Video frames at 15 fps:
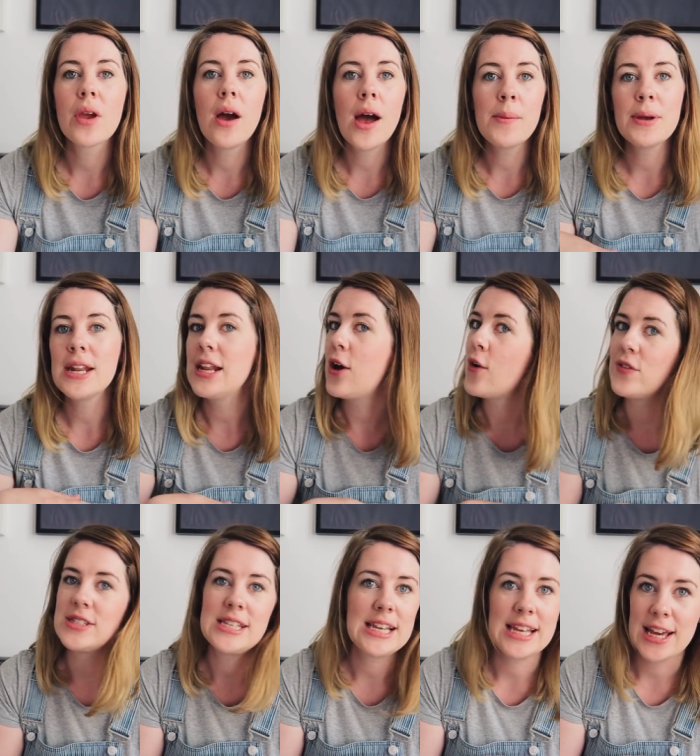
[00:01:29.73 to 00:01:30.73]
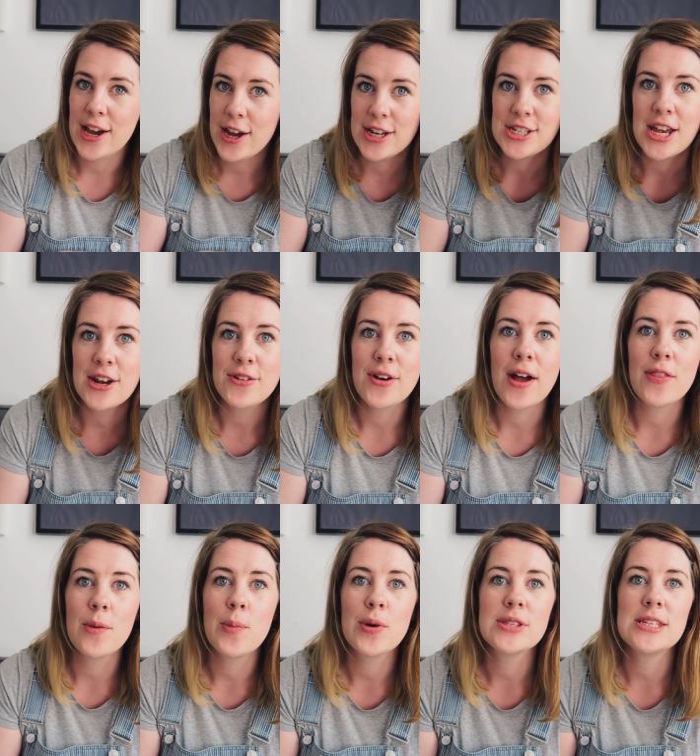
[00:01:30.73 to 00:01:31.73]
I'm going to obviously link her channel
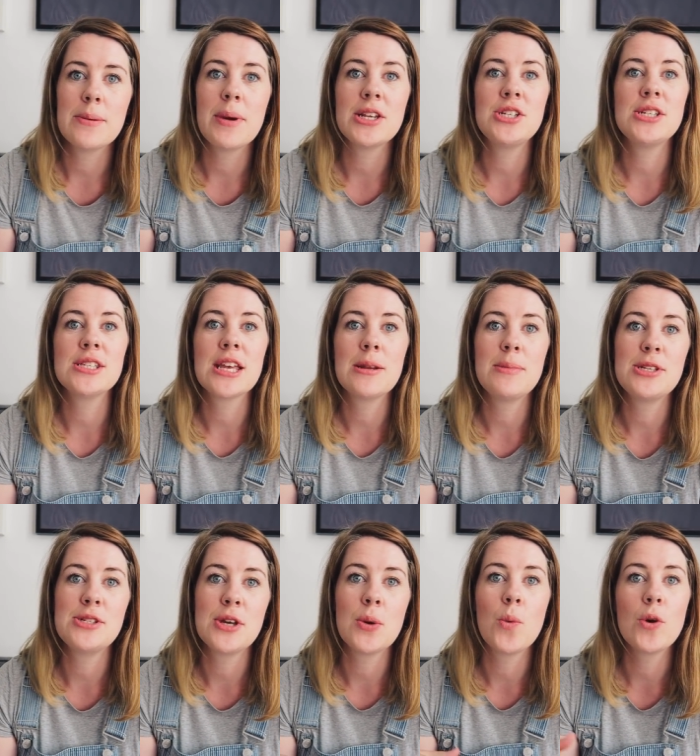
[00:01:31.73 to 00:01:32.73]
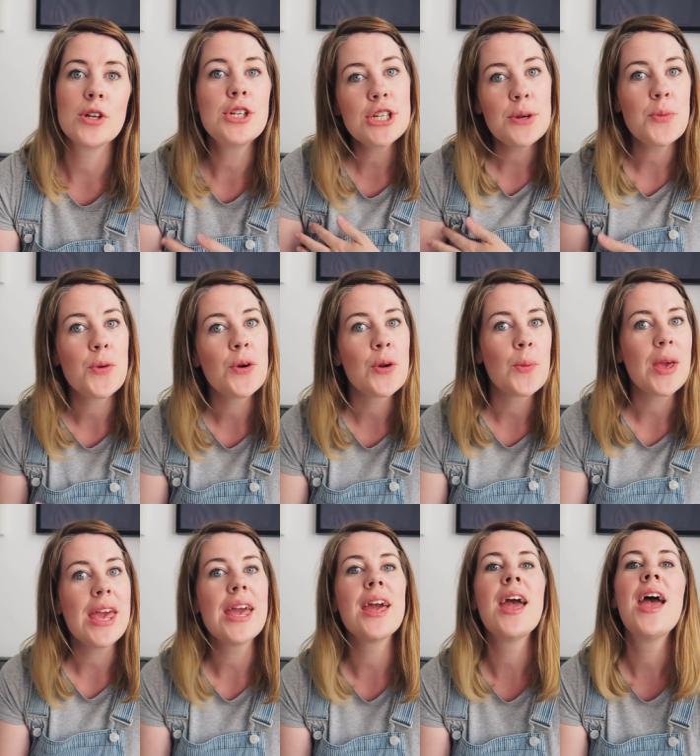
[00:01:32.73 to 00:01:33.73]
at the bottom and she's going to be doing what she wore in a
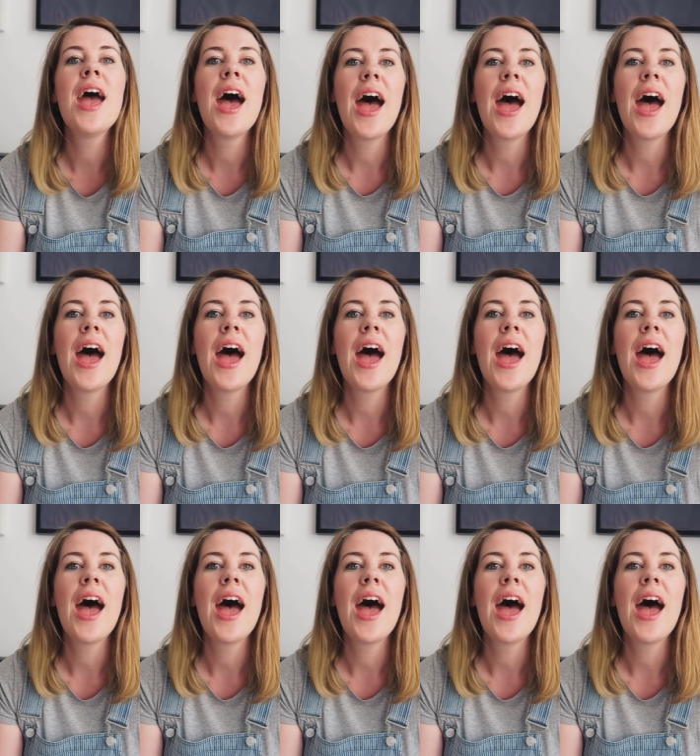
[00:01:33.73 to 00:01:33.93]
week